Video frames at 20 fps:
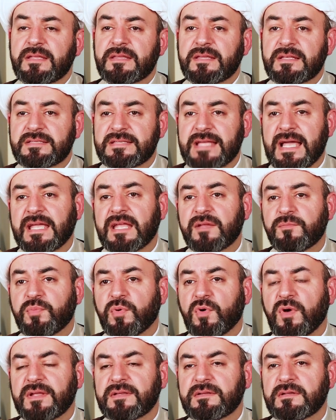The second
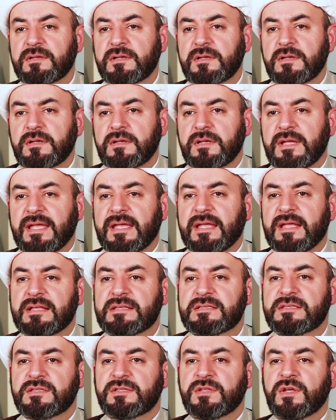point
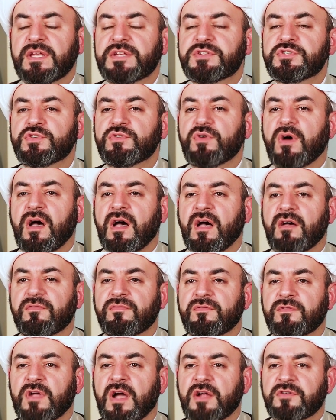is the issue
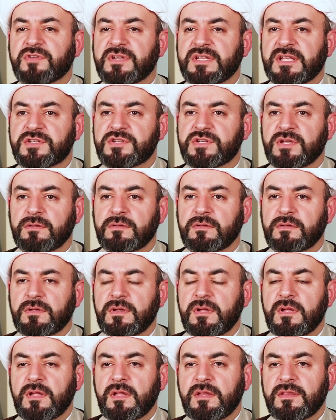of contradiction,
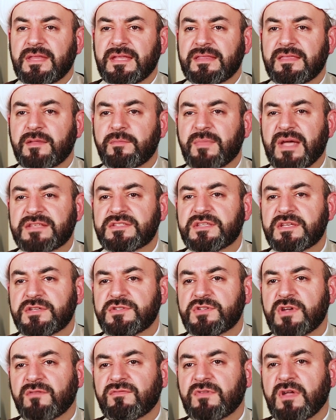that the
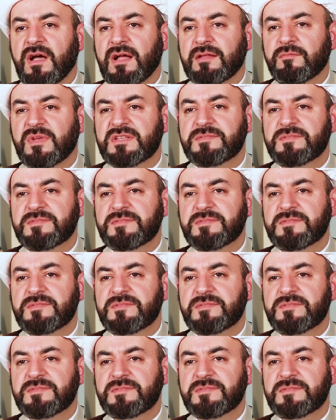message of God